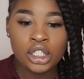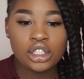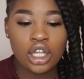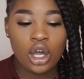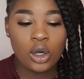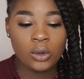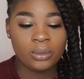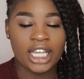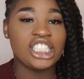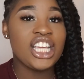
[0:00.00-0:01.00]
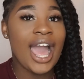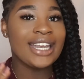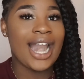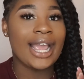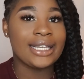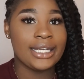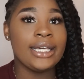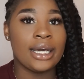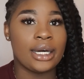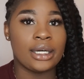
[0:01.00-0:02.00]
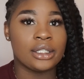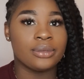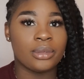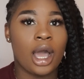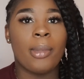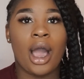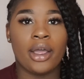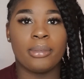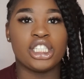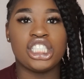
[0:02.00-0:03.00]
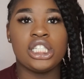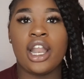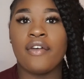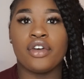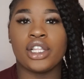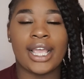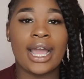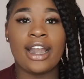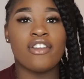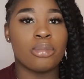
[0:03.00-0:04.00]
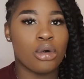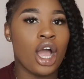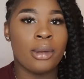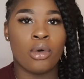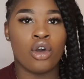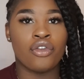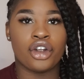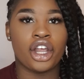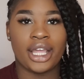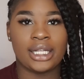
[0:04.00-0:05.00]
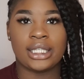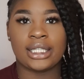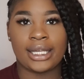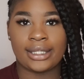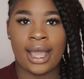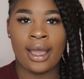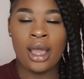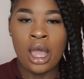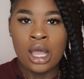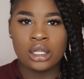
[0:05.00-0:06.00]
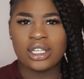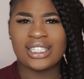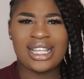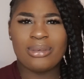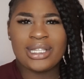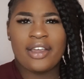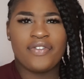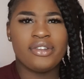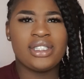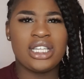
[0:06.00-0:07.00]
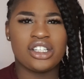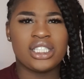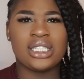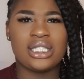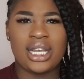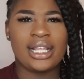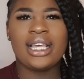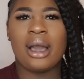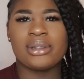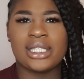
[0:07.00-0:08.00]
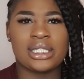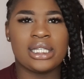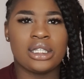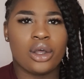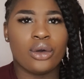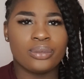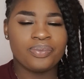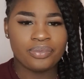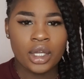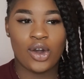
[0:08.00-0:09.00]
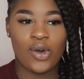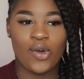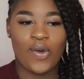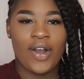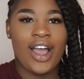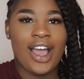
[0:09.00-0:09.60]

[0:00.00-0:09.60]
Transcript: So like she had an idea about him, but she never, like I never brought him over or anything like that. So cause I was like 15 or 16. I think I was 16 though.